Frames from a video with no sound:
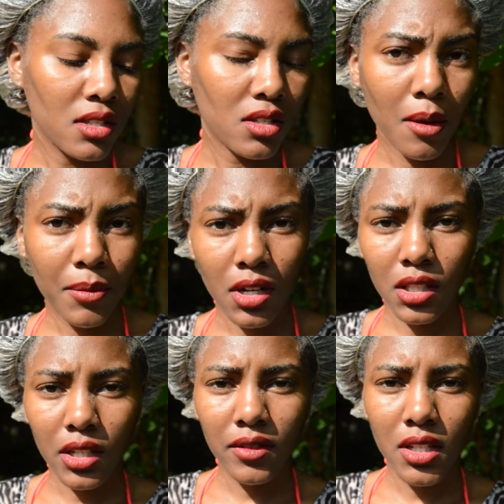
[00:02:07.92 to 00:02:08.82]
So I'm
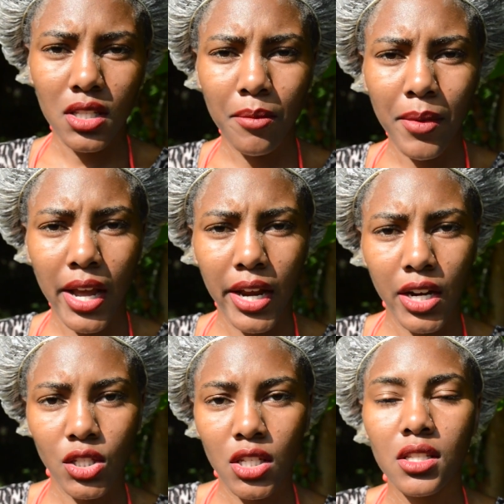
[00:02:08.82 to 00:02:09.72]
gonna leave this in my
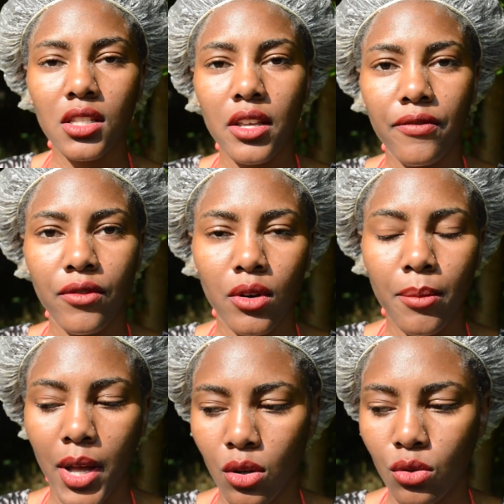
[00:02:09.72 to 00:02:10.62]
hair to sit for
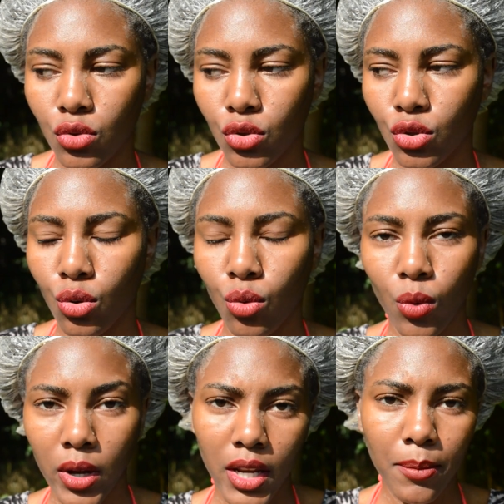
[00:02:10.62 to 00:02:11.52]
about
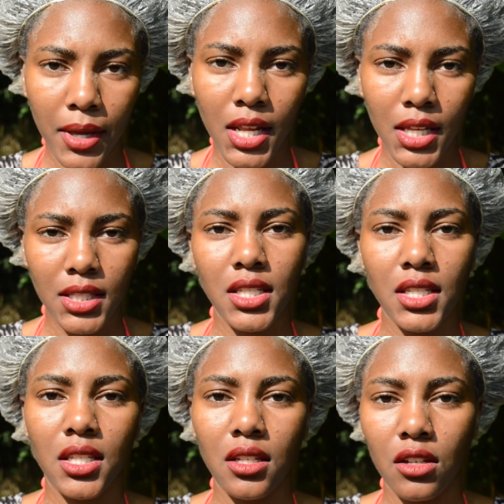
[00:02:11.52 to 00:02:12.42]
20
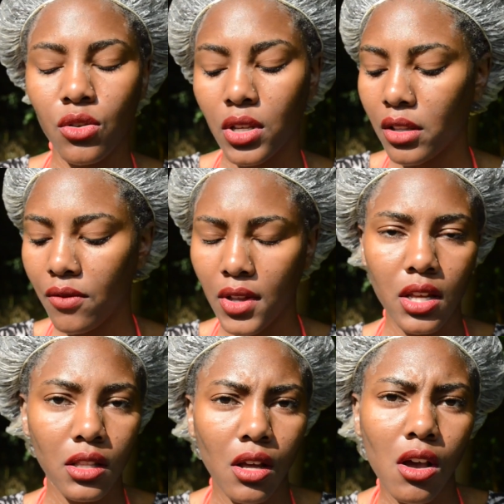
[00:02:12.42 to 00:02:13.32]
minutes. You can leave it
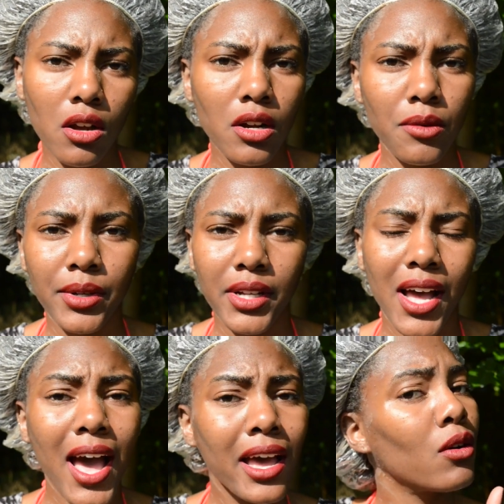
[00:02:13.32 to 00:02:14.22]
in longer, but
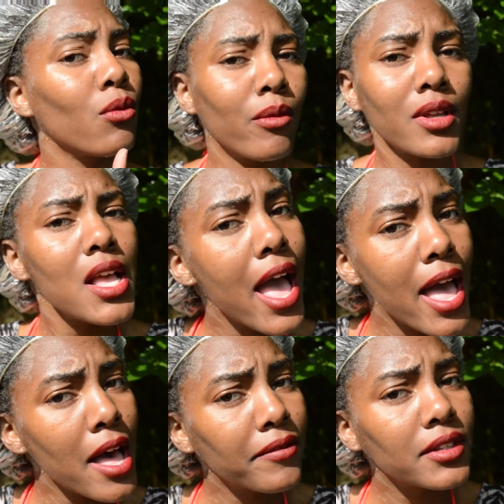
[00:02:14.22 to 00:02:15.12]
I don't
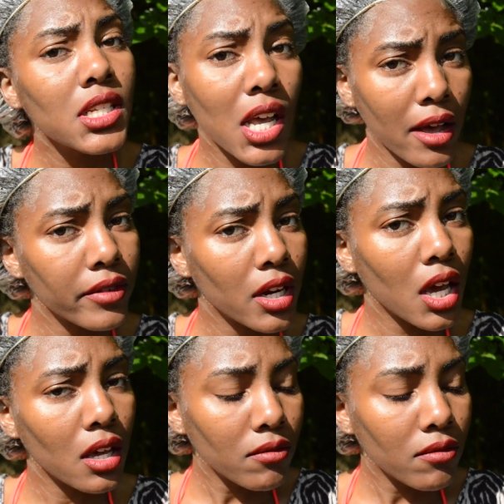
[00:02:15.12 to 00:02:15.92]
have time for that.